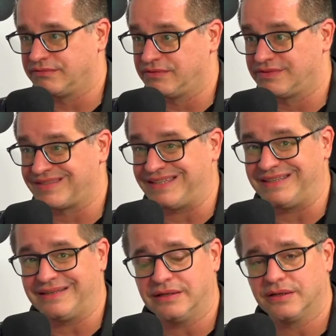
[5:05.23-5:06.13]
and yeah. you can
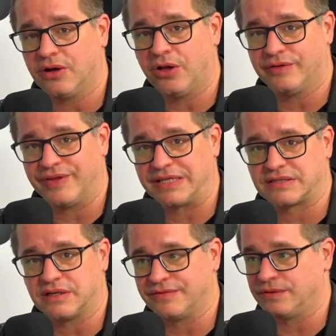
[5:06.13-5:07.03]
see
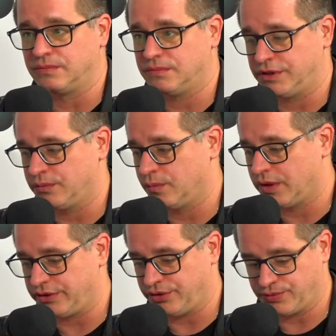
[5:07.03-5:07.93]
all of that stuff
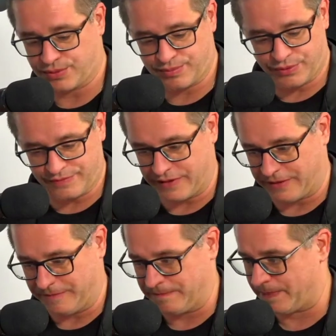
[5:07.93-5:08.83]
in in one
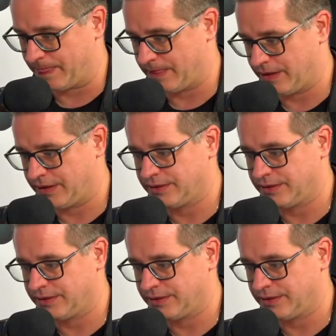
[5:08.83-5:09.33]
user profile.